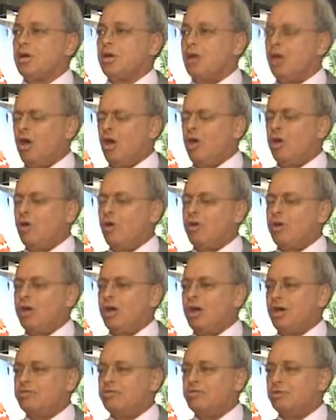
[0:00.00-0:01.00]
code
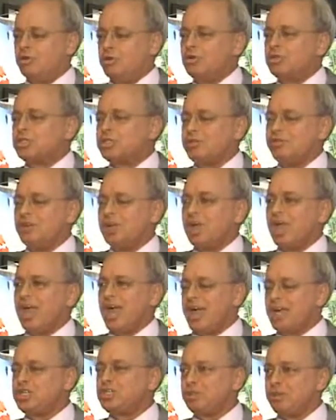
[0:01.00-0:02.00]
of rules of
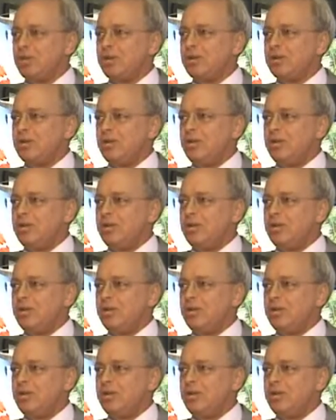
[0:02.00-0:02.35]
engagement,